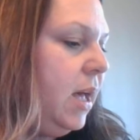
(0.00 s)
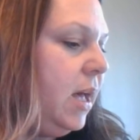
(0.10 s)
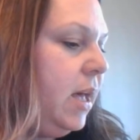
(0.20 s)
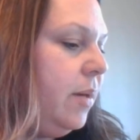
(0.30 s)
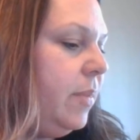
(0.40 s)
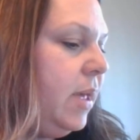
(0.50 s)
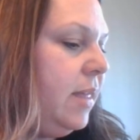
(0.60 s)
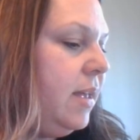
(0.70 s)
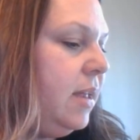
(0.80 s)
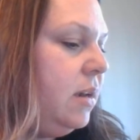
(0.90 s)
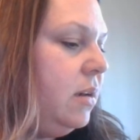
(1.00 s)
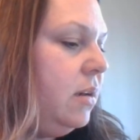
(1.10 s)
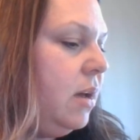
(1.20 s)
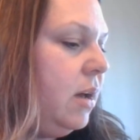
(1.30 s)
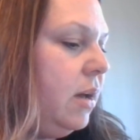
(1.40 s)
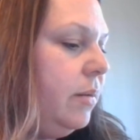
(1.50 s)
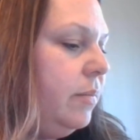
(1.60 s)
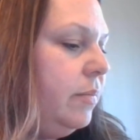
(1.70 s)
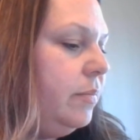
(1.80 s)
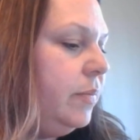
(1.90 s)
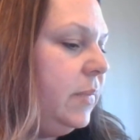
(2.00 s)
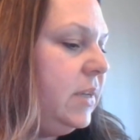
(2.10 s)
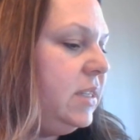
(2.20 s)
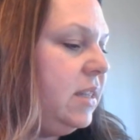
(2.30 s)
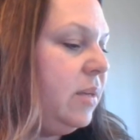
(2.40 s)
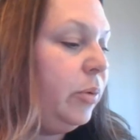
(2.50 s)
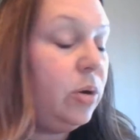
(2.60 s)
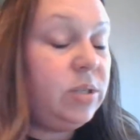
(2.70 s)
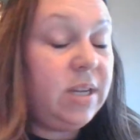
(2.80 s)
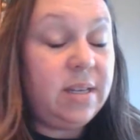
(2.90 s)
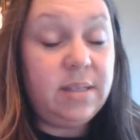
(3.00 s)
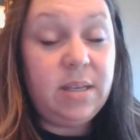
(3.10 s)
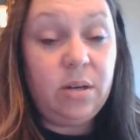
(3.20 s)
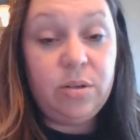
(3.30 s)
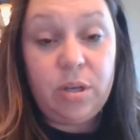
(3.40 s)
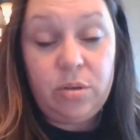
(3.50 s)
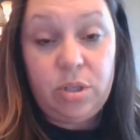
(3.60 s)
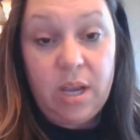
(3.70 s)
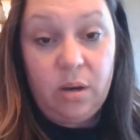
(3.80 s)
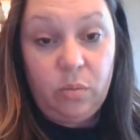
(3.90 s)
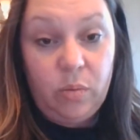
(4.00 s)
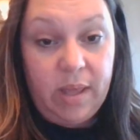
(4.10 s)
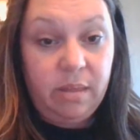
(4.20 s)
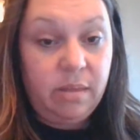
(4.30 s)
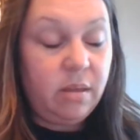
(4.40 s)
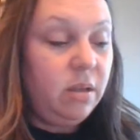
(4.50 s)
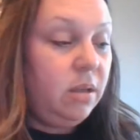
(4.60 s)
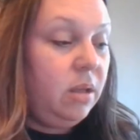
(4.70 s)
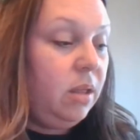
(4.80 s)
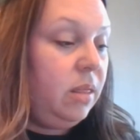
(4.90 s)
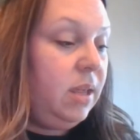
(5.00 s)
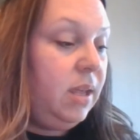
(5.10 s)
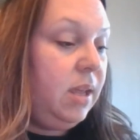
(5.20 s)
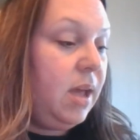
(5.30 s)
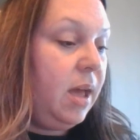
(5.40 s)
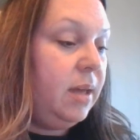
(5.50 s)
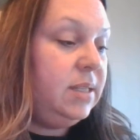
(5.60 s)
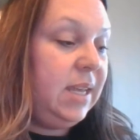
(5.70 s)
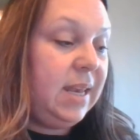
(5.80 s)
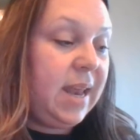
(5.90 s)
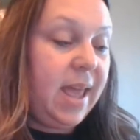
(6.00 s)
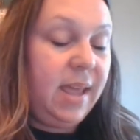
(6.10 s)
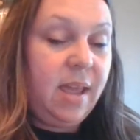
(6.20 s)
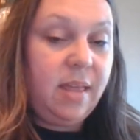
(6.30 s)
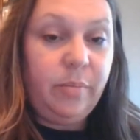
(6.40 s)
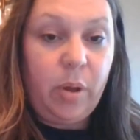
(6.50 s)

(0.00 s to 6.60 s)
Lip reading: And then the proteins that are associated with the DNA and